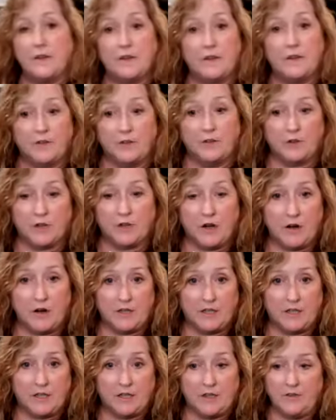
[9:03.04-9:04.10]
the little card
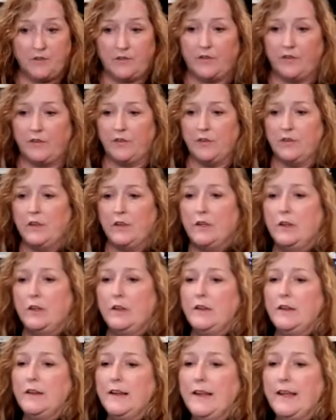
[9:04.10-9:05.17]
kits. The
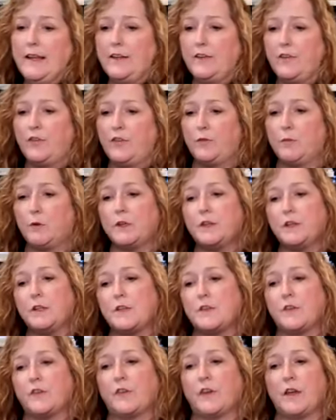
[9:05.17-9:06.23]
latest one that
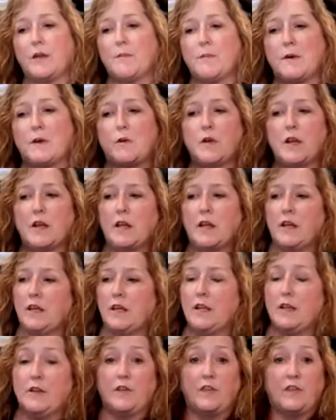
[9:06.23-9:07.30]
just came out
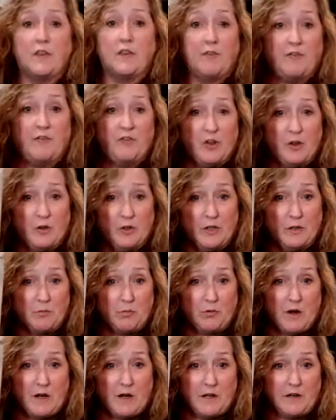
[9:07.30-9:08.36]
is the Feeling
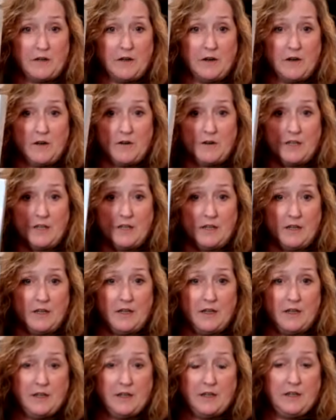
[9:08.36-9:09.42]
Bright card
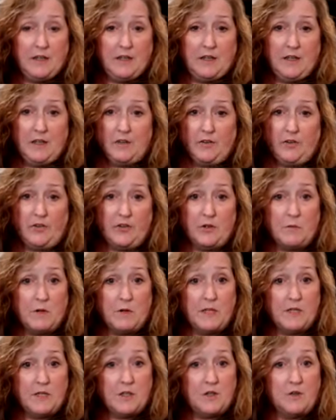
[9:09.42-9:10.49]
kit. It's
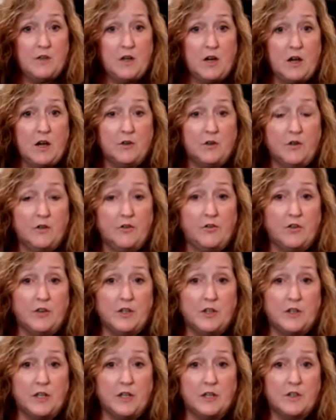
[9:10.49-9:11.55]
$22 and
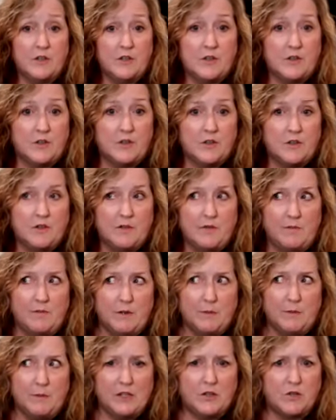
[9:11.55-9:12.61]
you
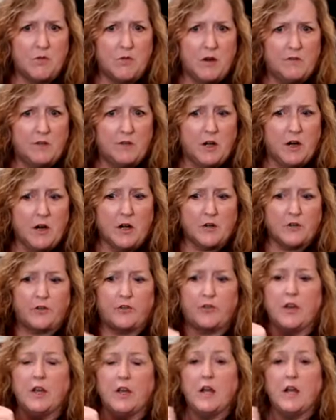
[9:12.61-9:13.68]
make 12 cards.